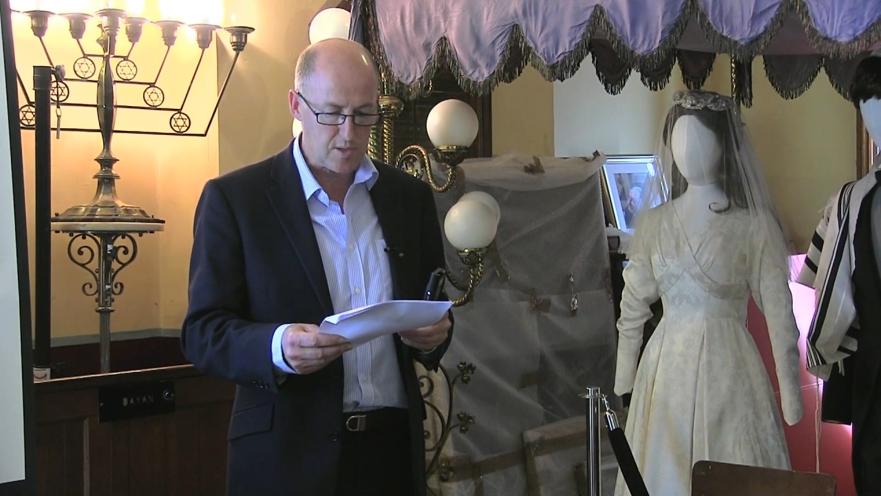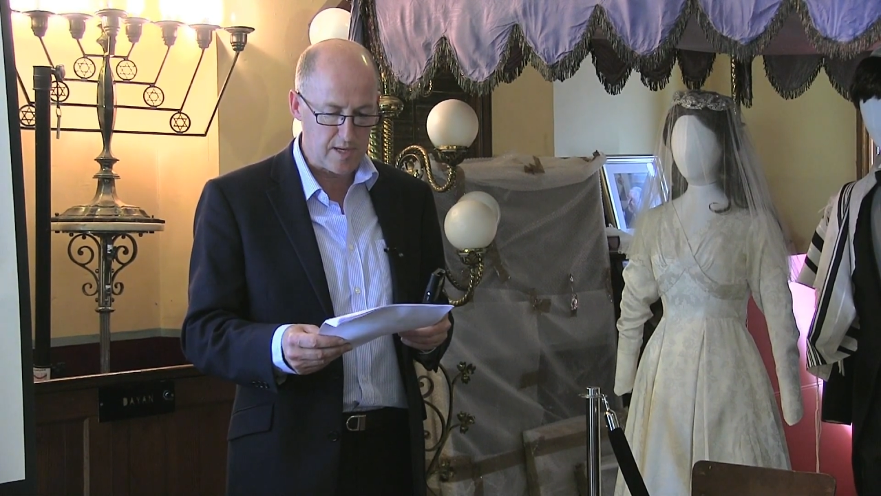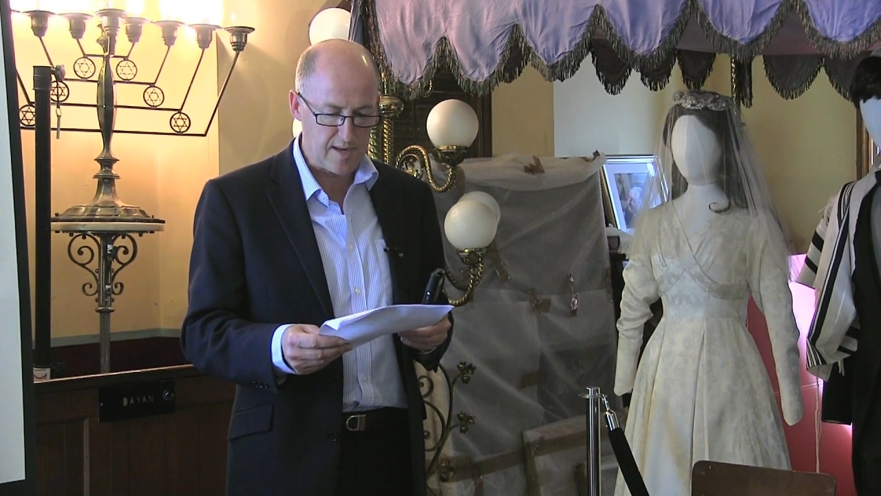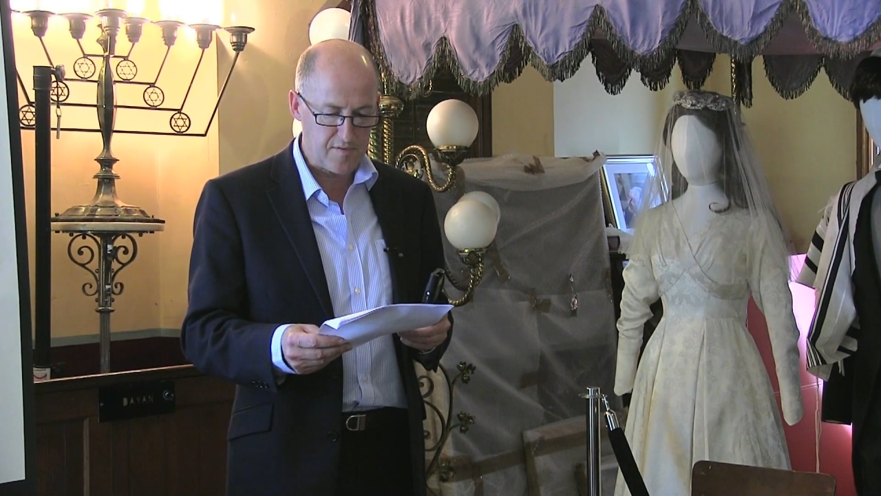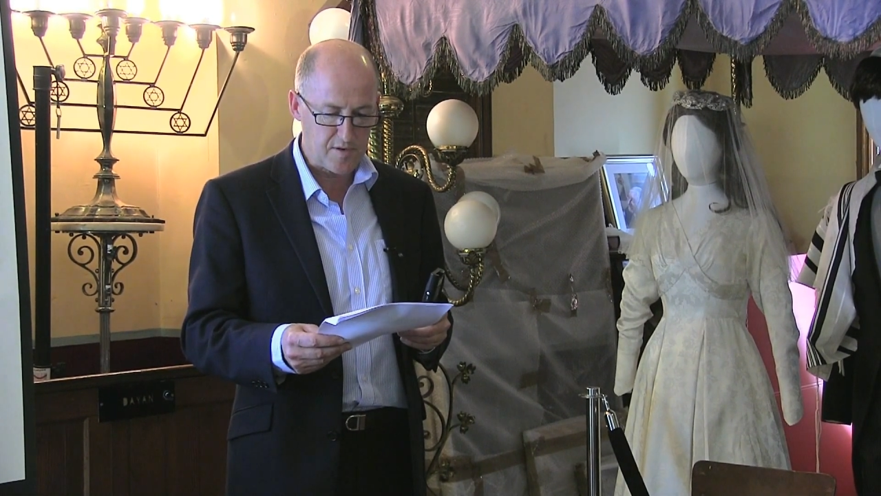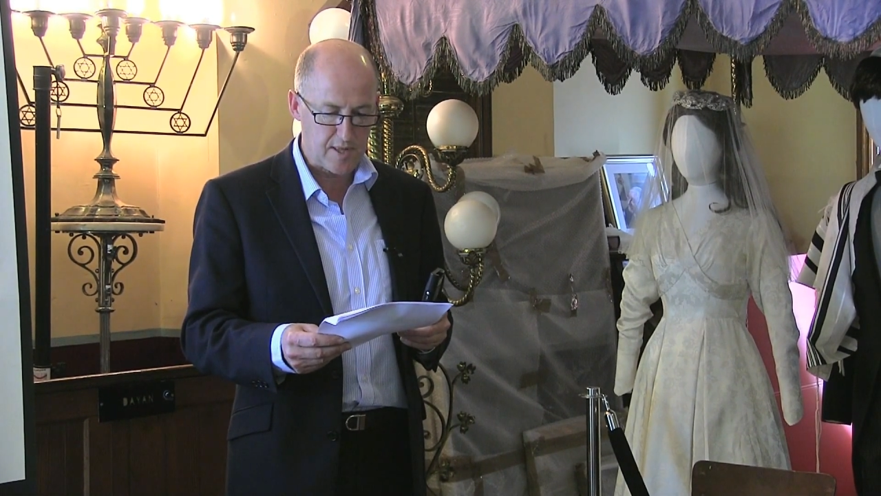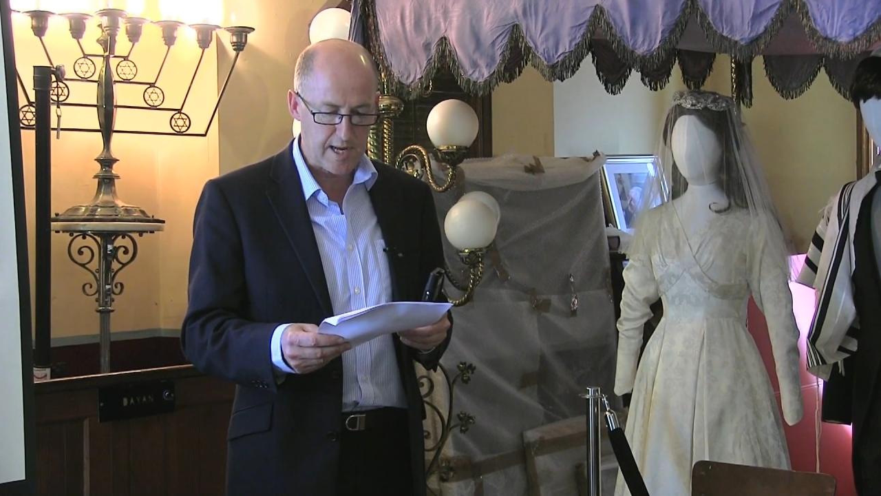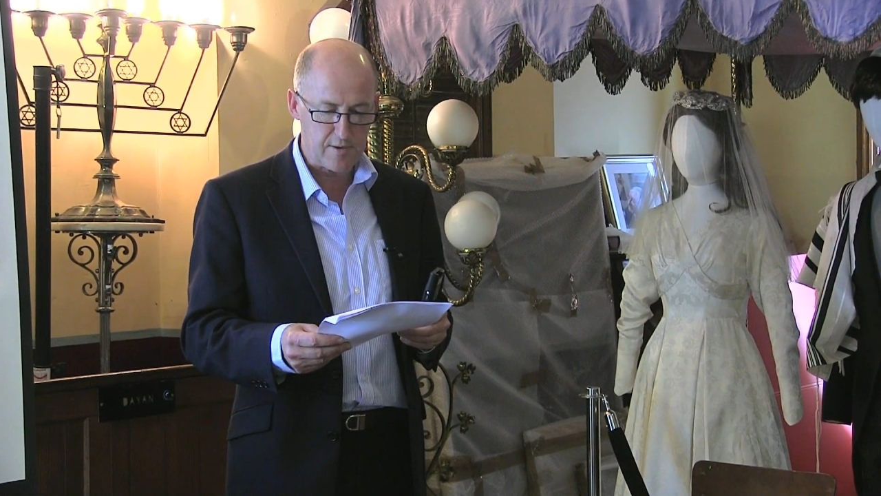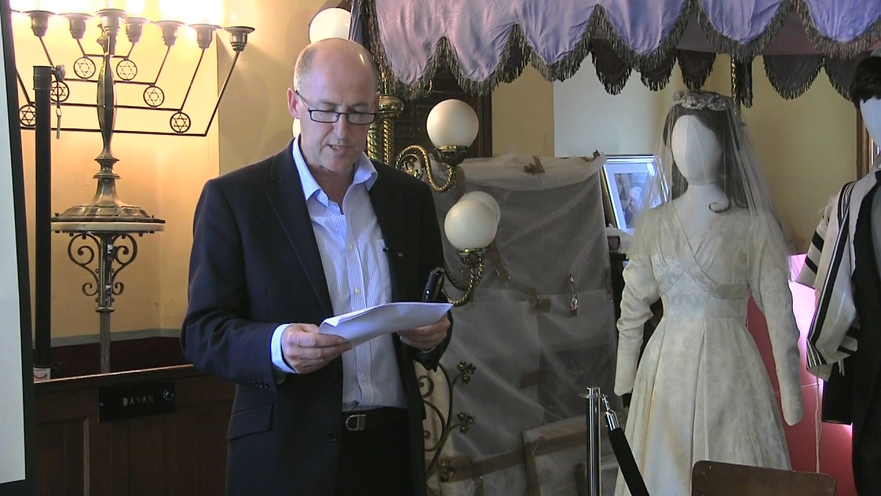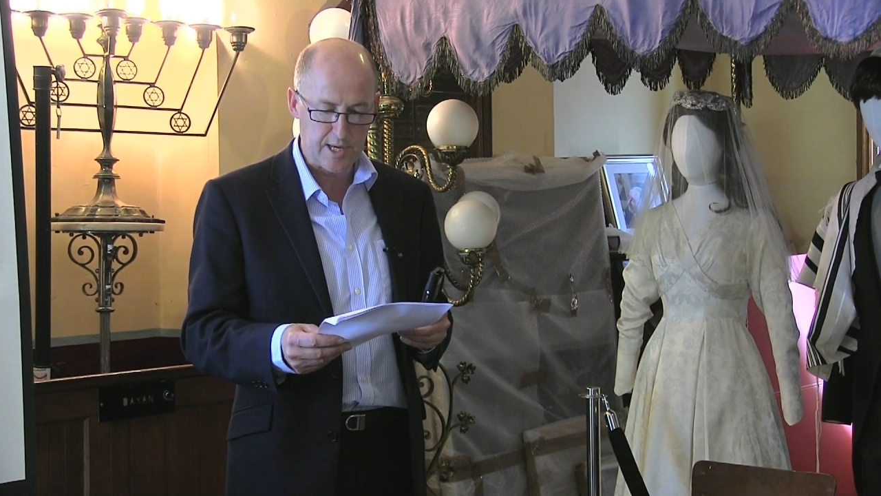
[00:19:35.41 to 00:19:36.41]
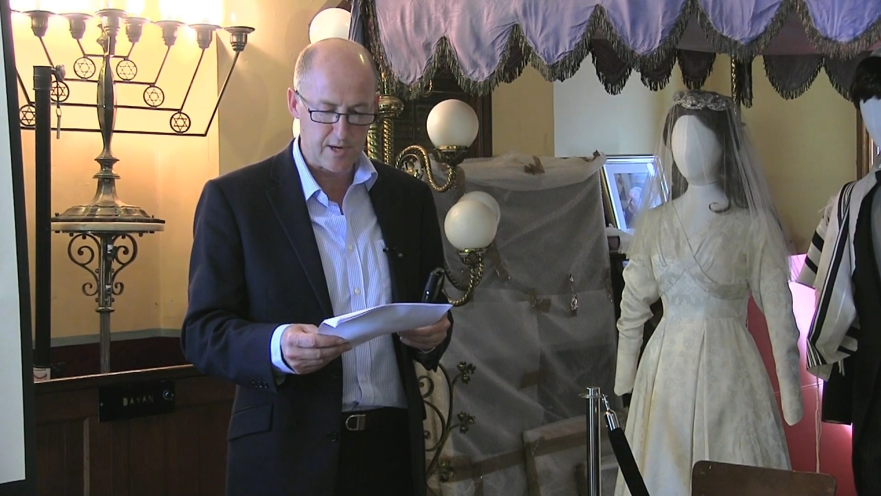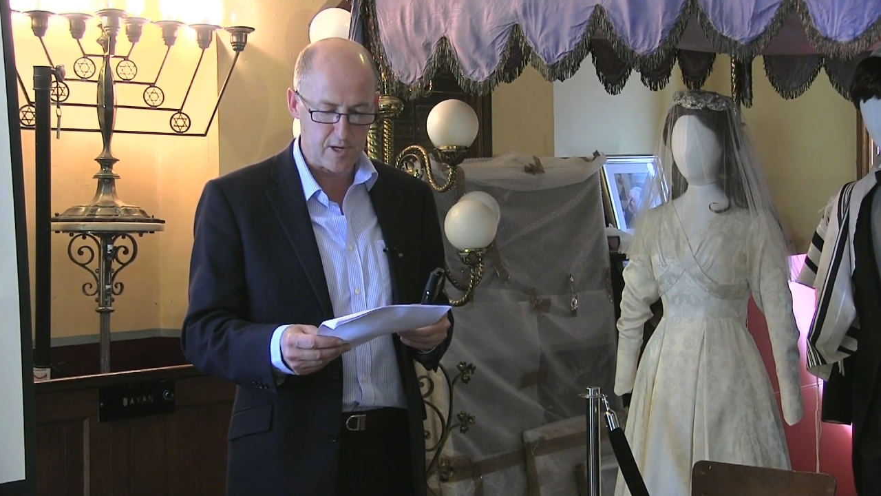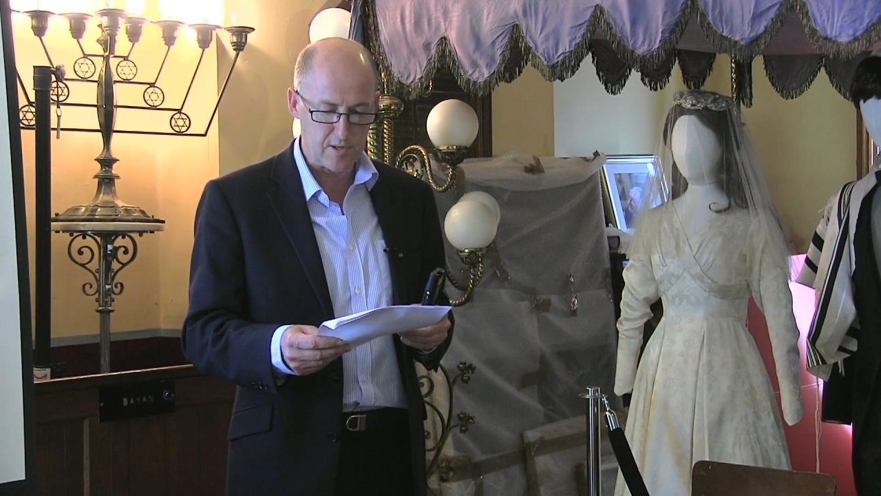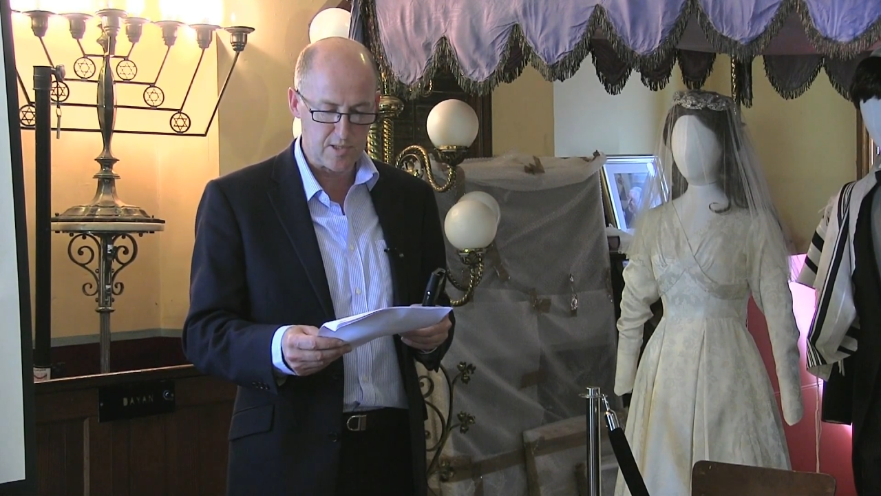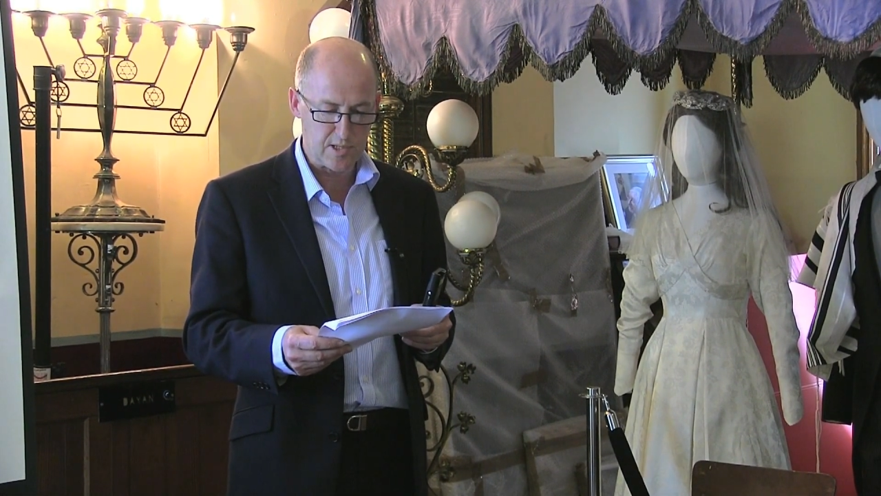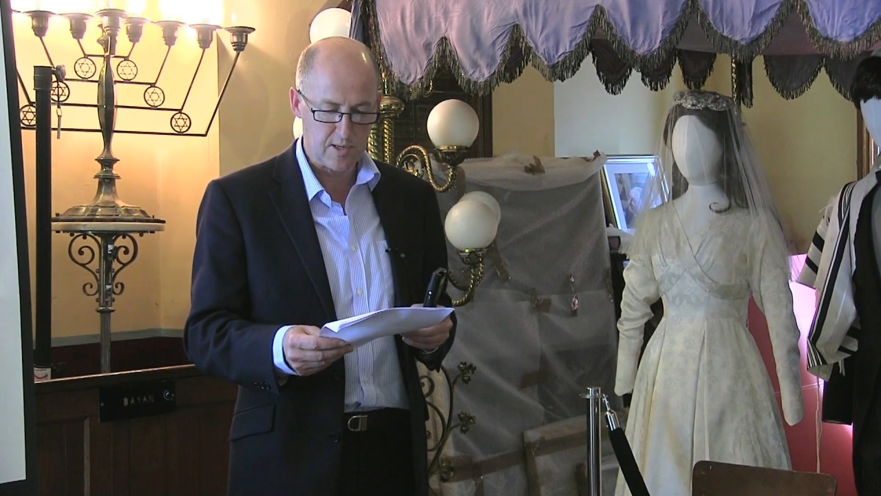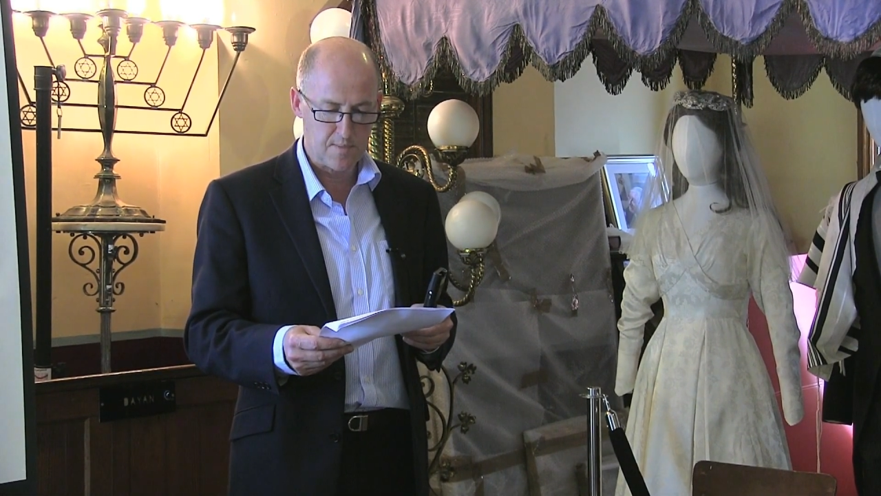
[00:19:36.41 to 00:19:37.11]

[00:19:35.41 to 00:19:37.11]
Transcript: lived there as heroes